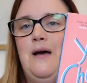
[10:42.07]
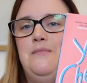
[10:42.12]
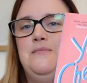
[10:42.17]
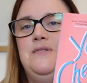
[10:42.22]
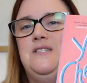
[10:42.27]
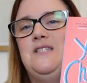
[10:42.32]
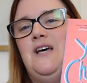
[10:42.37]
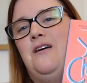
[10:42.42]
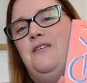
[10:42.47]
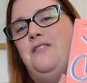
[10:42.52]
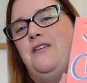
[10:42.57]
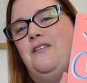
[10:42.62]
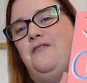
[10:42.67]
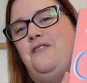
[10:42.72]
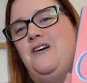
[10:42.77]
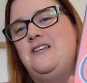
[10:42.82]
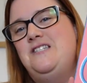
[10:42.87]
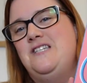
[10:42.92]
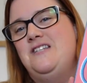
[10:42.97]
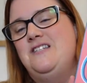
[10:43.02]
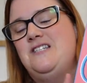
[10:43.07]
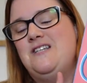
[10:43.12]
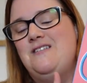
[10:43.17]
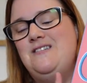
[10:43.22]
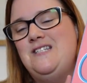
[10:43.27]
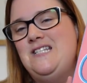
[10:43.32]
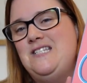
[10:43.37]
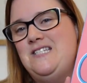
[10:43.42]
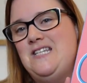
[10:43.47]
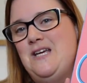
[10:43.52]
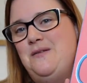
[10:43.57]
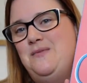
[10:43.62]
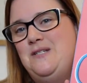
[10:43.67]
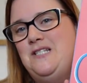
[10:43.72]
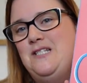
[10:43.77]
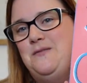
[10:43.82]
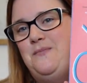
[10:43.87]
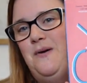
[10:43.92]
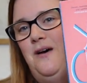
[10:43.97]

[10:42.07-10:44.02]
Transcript: So the first in the series is Dear Mrs.